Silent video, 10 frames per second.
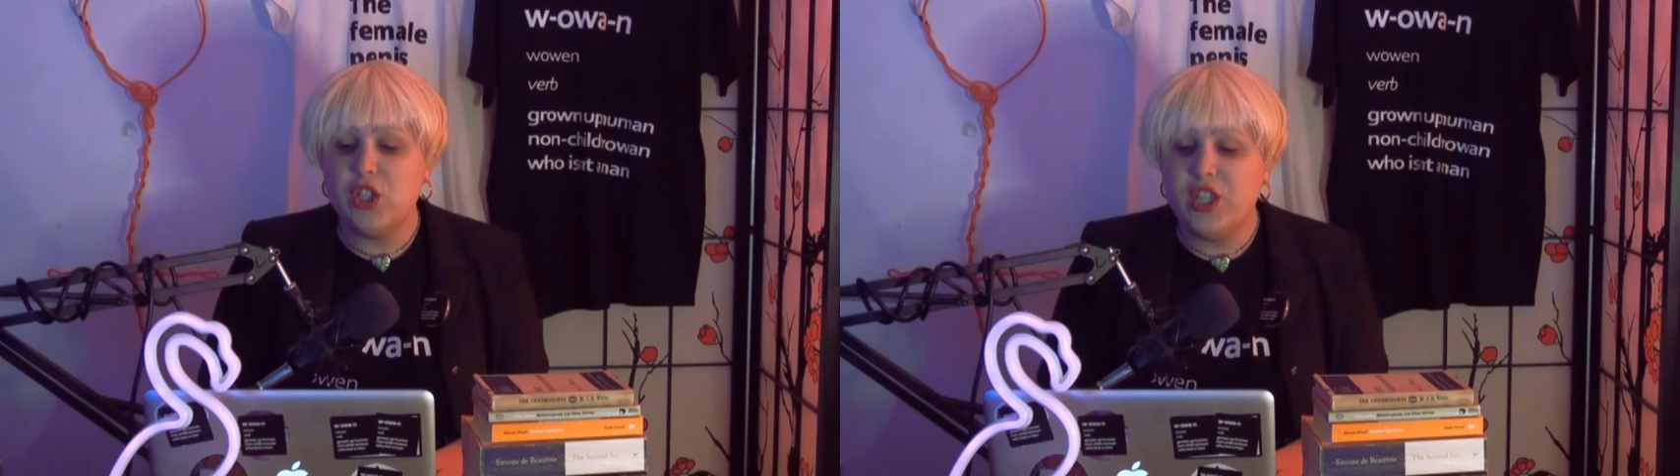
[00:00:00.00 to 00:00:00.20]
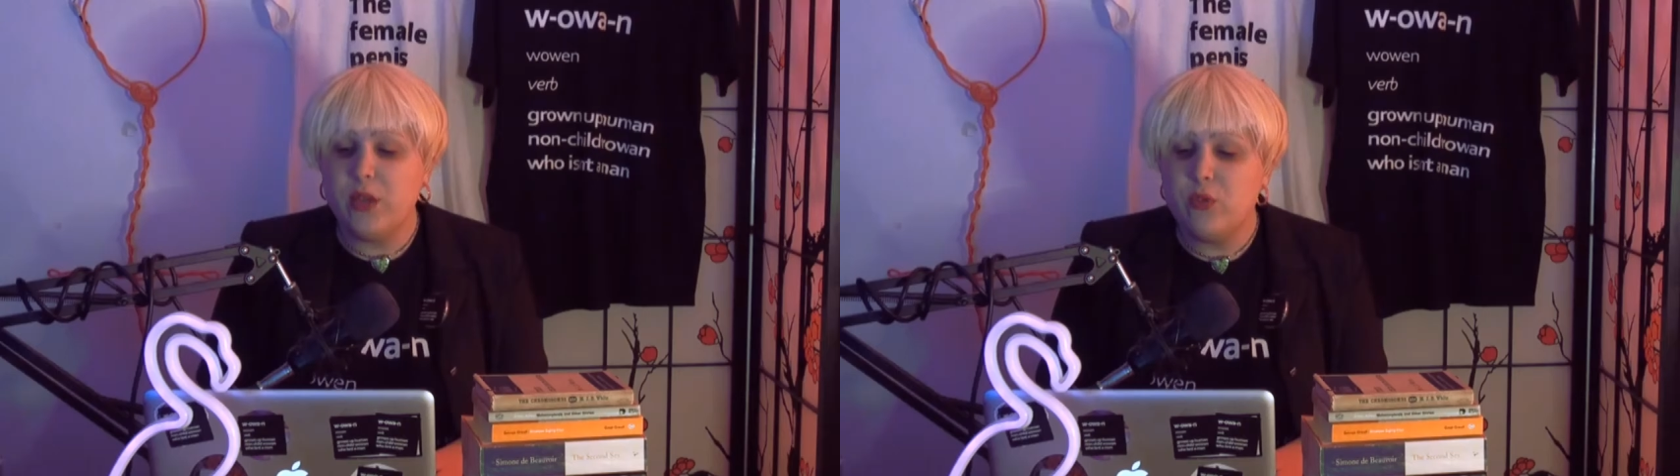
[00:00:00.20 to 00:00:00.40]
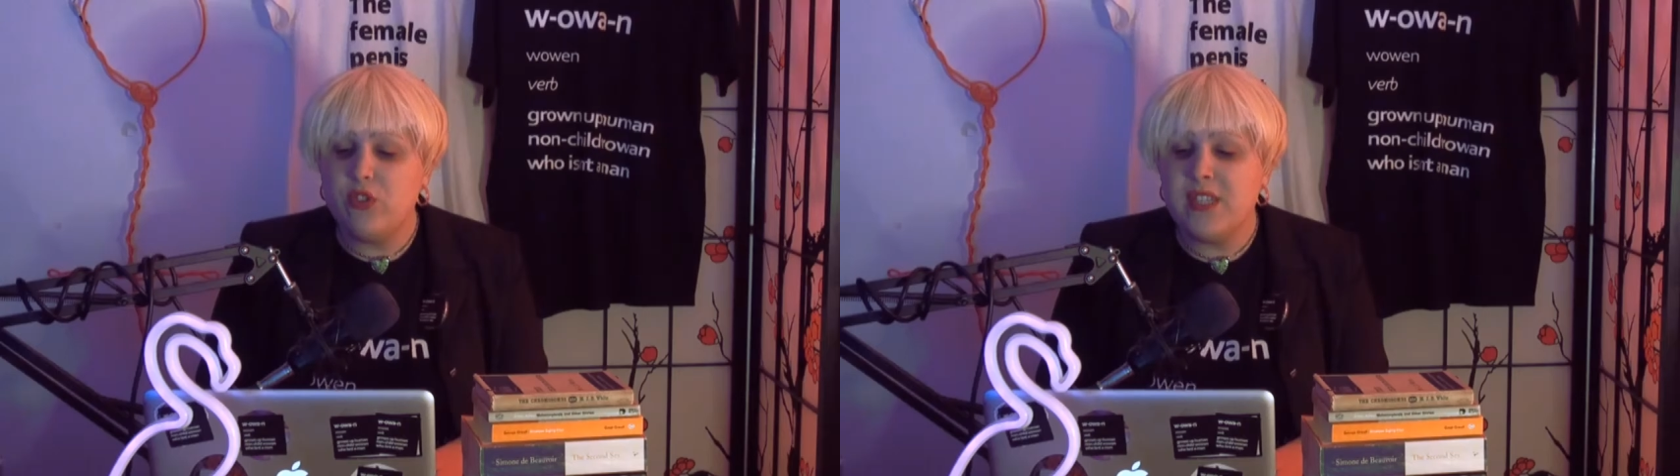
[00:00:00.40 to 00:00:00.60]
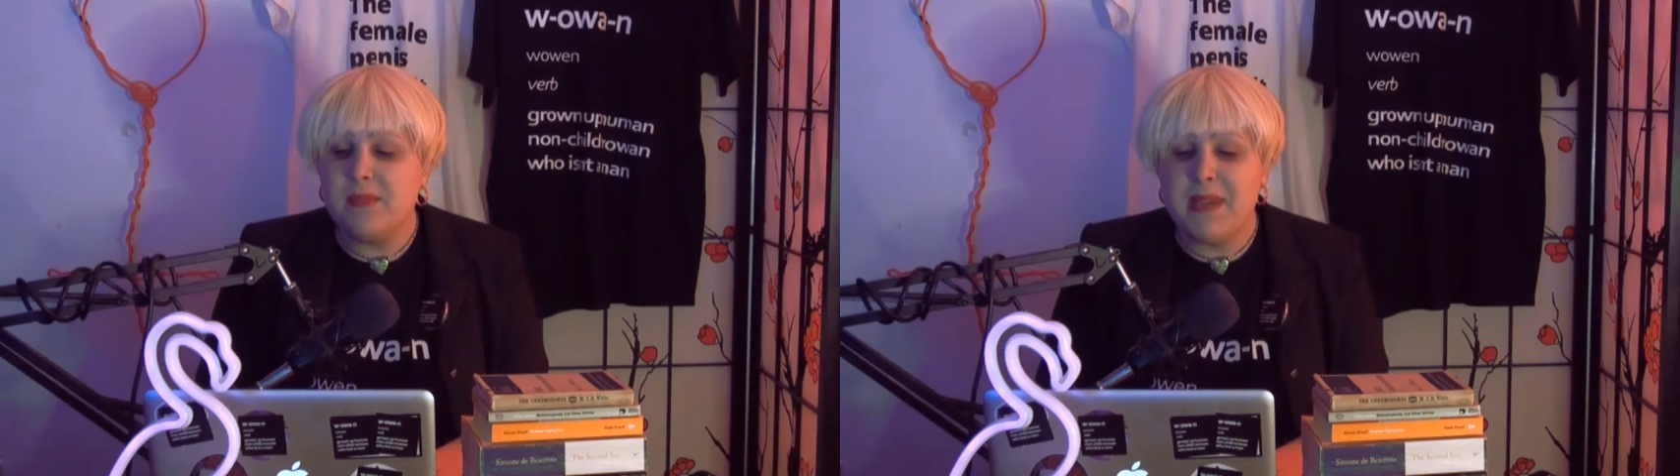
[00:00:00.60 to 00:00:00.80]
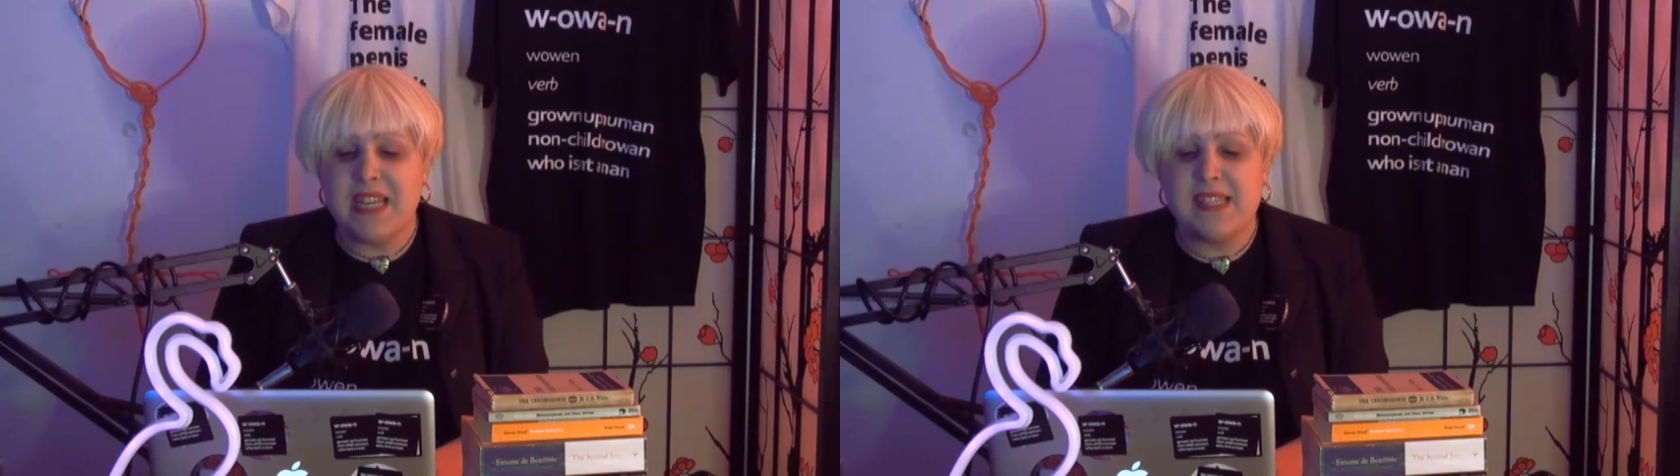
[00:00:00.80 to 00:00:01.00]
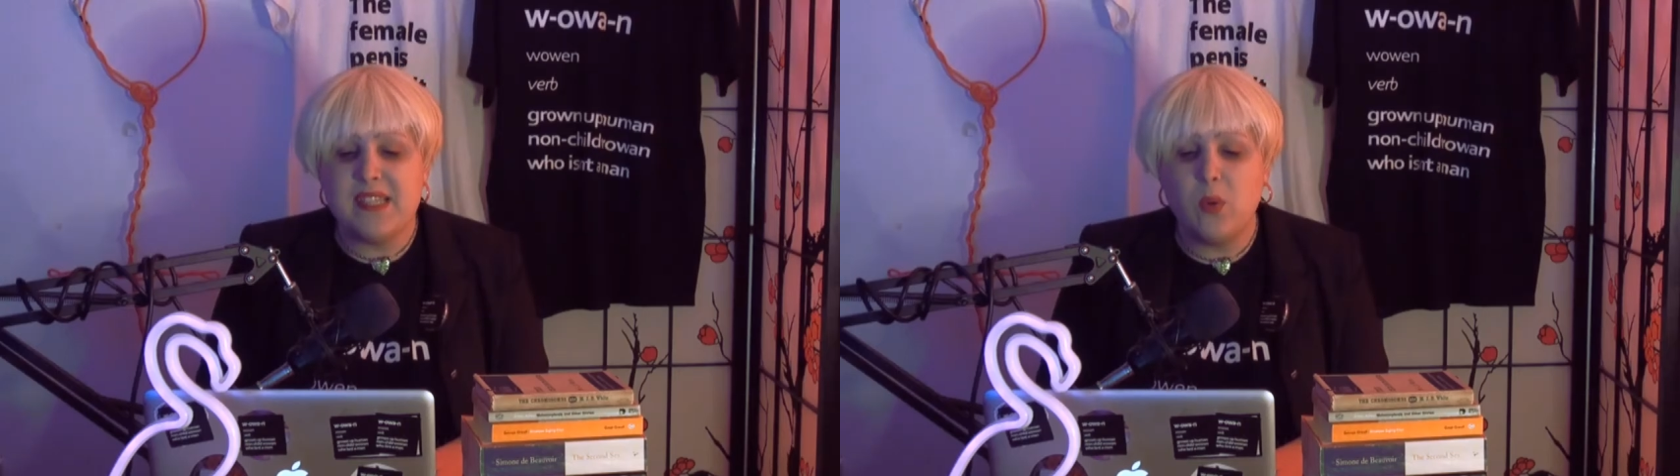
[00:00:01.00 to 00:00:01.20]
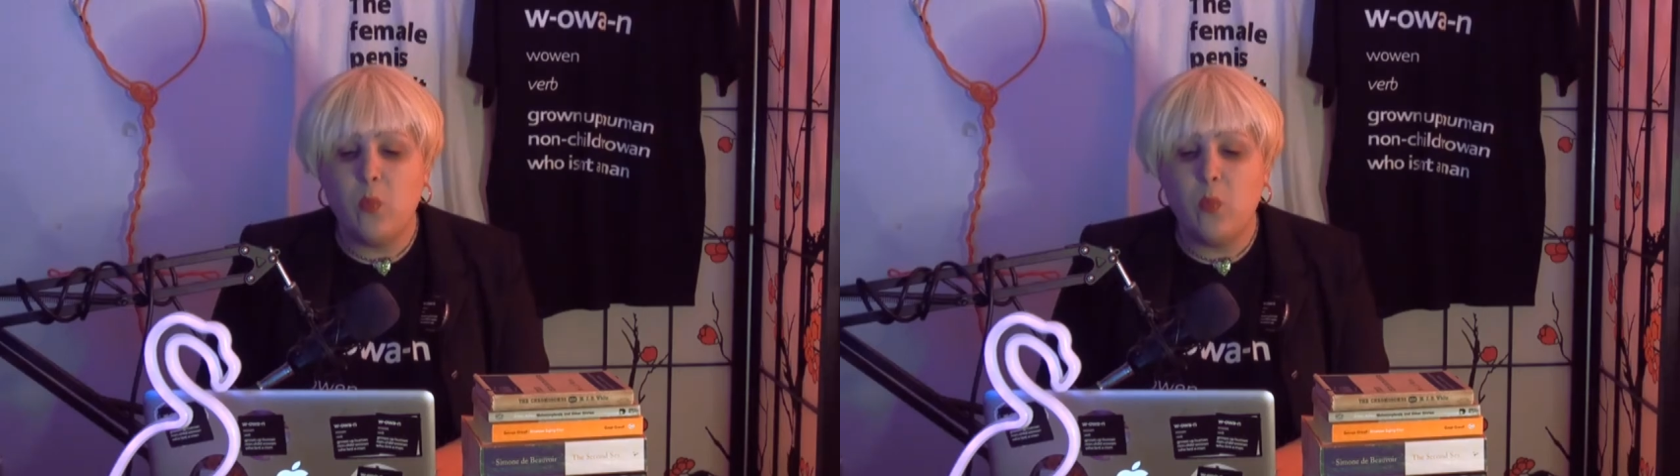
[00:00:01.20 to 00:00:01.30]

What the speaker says: Children's Minister